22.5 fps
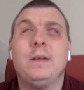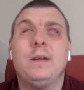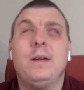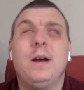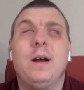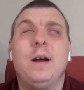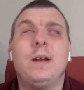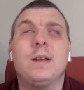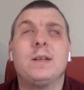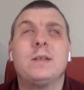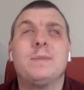
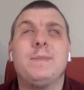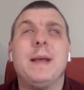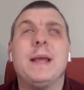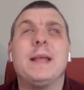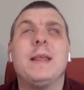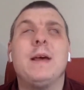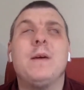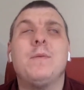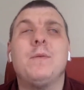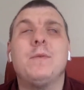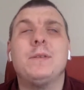I expect
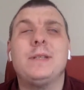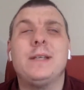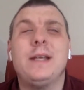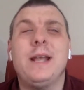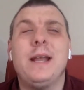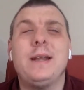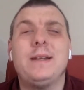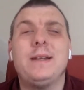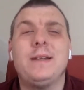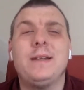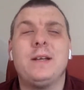that one to
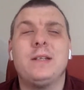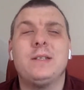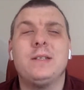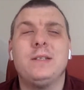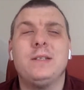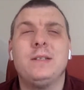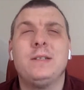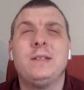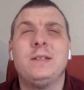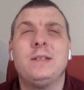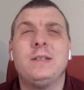get
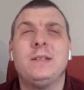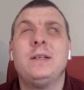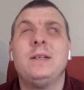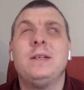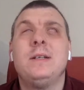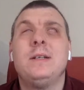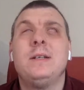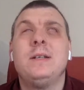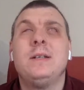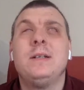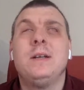done,
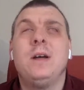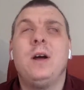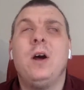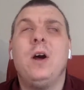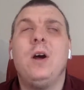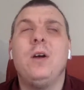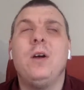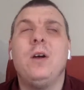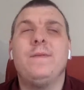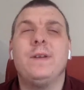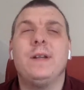
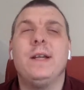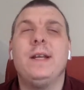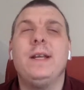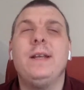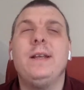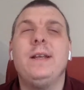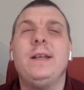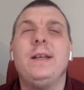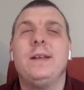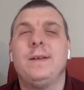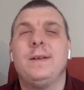
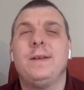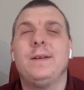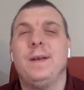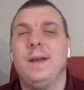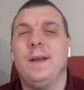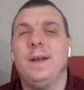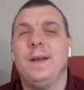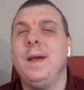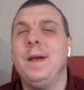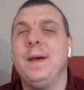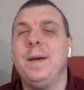hopefully.
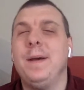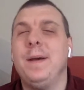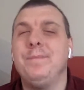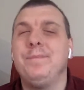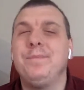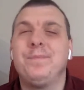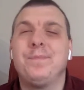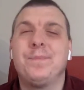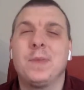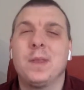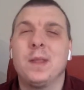
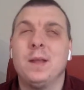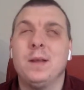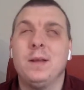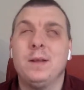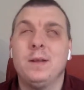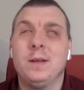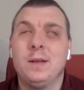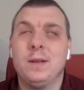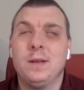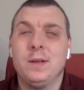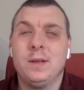Do
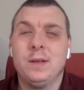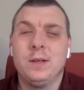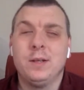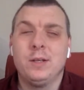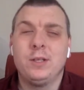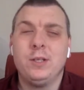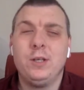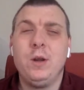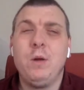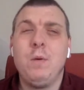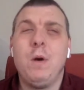
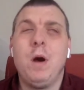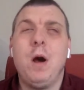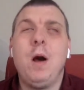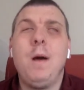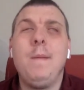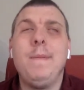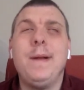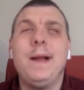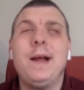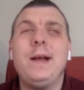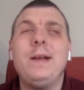you know what?
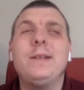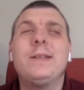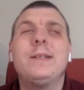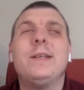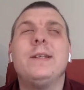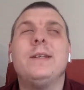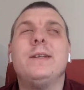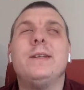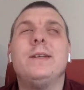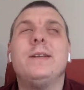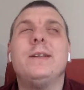I'm
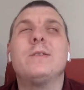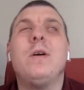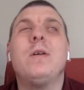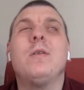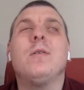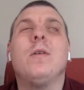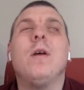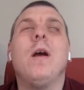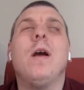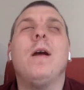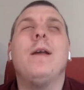gutted as
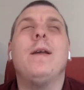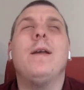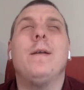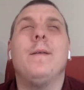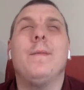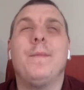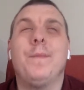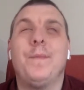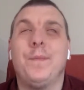well, right?